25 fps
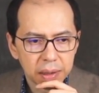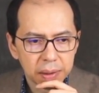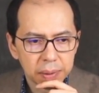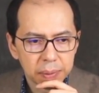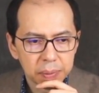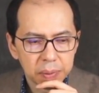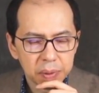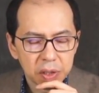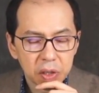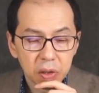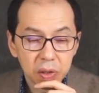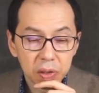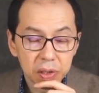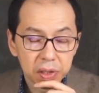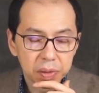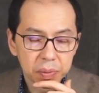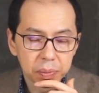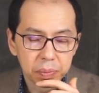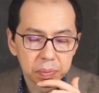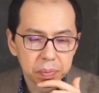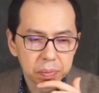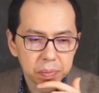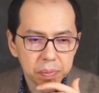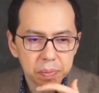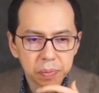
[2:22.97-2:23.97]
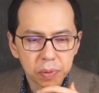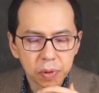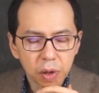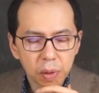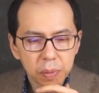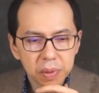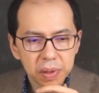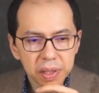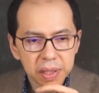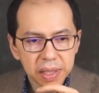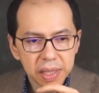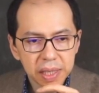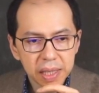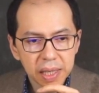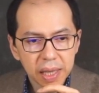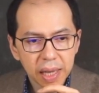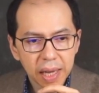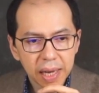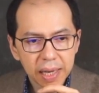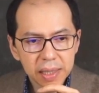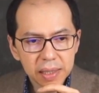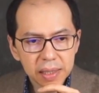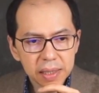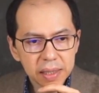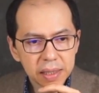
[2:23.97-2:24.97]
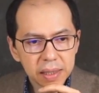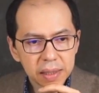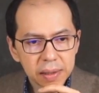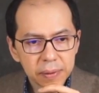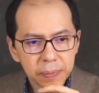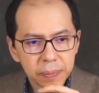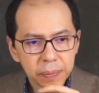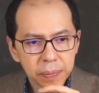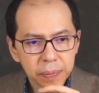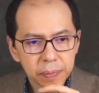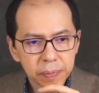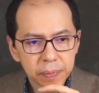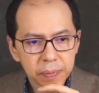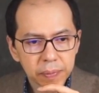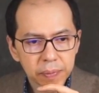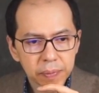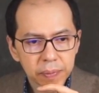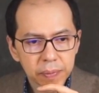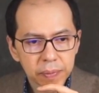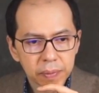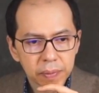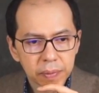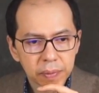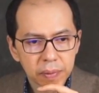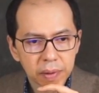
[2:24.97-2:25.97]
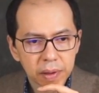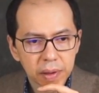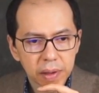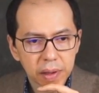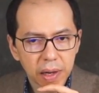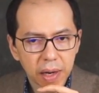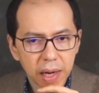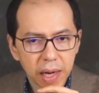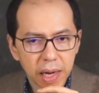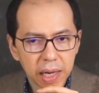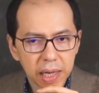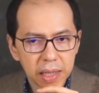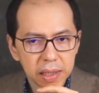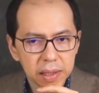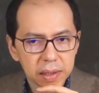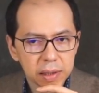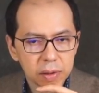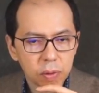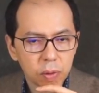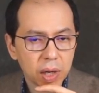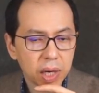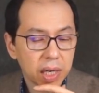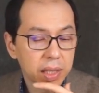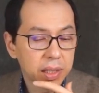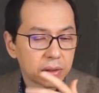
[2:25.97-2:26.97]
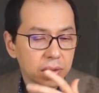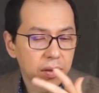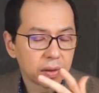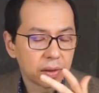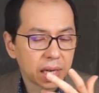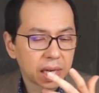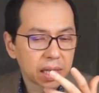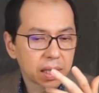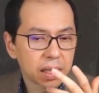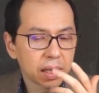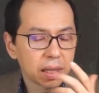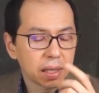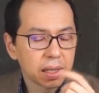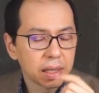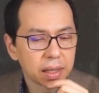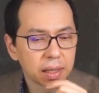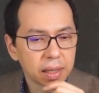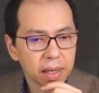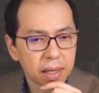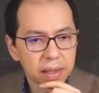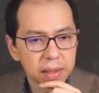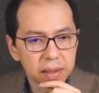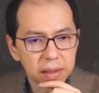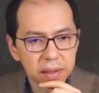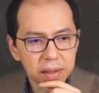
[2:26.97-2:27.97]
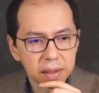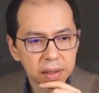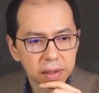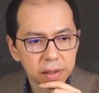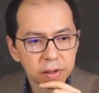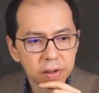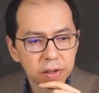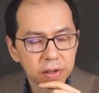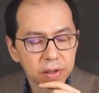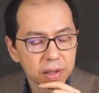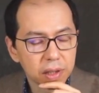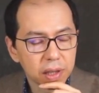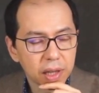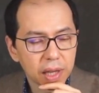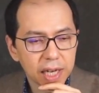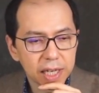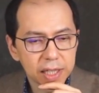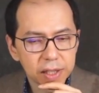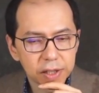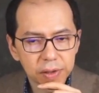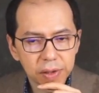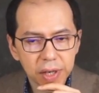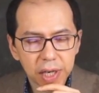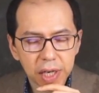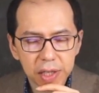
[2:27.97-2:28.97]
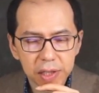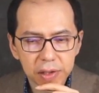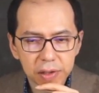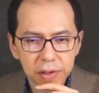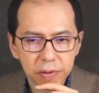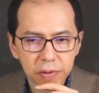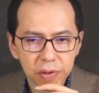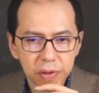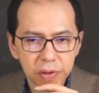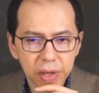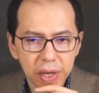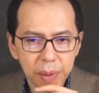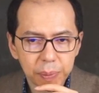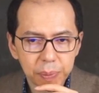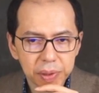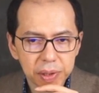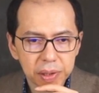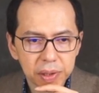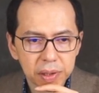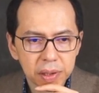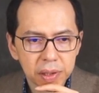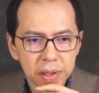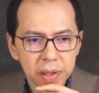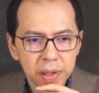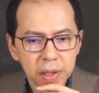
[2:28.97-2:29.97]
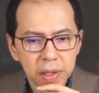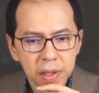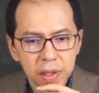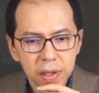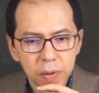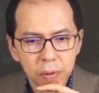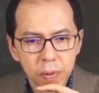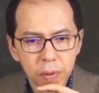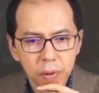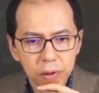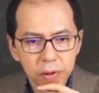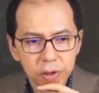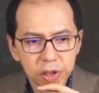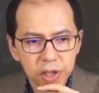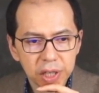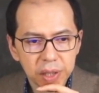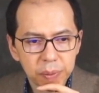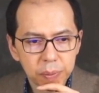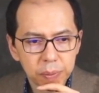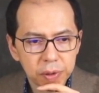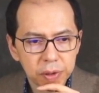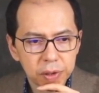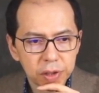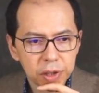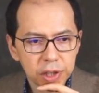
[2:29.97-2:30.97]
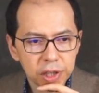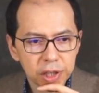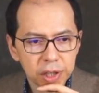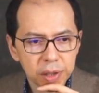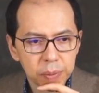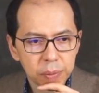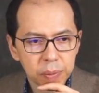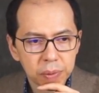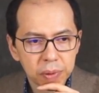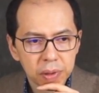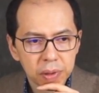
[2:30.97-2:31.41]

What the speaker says: he also probably realized, and quite correctly, that the last round of the Rapid World Championship,